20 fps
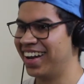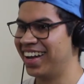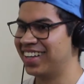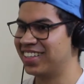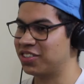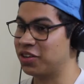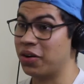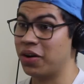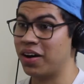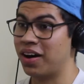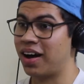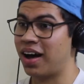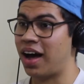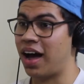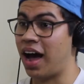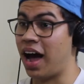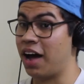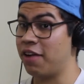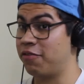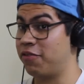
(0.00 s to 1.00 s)
So
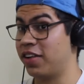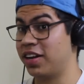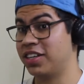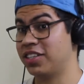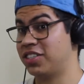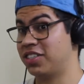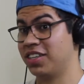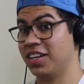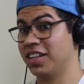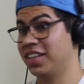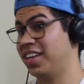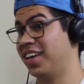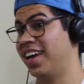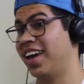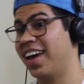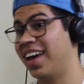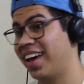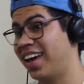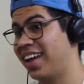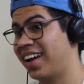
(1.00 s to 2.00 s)
I finished till the
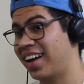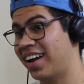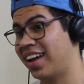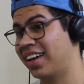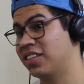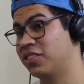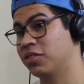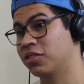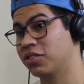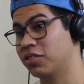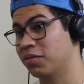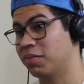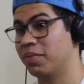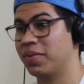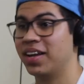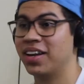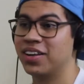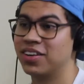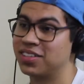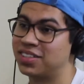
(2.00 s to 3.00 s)
end and I took some
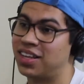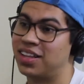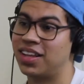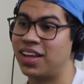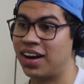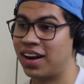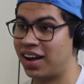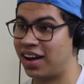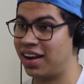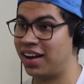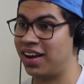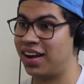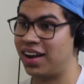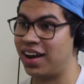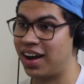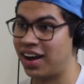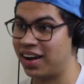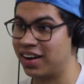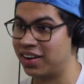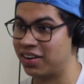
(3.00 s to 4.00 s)
videos and then
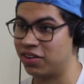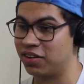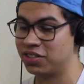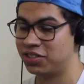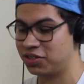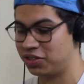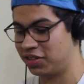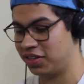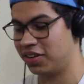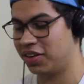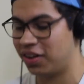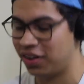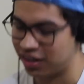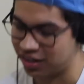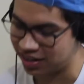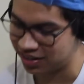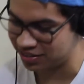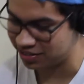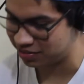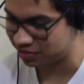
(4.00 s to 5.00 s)
I got to y'all and